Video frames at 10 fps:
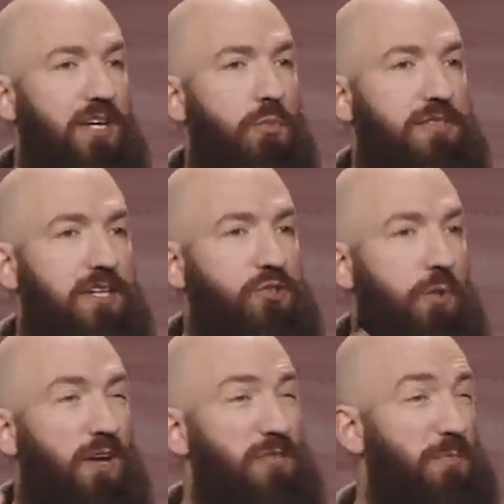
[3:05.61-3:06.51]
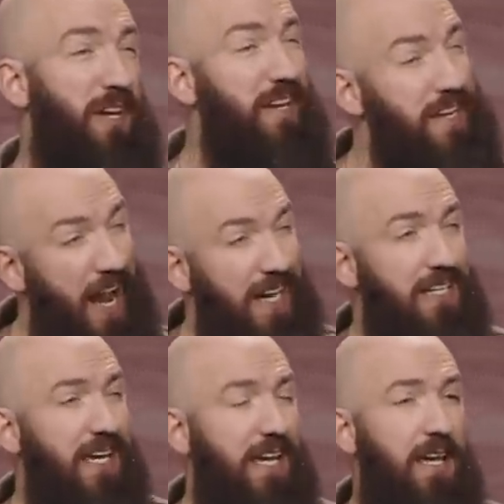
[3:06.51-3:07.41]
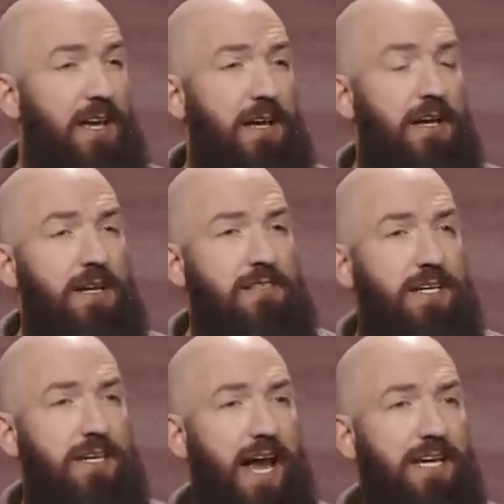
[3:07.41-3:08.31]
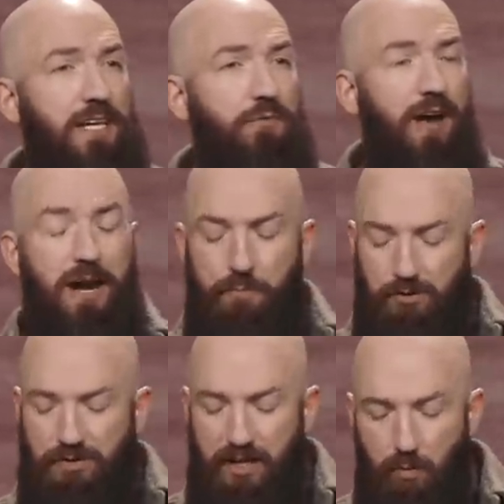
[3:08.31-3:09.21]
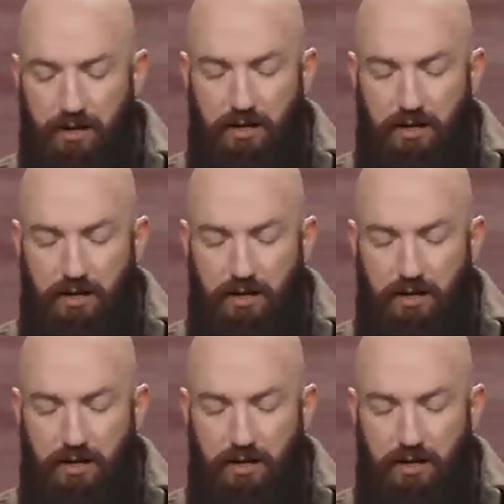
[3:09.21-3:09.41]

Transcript: Your retention rate goes up to 90 to 95%. I want to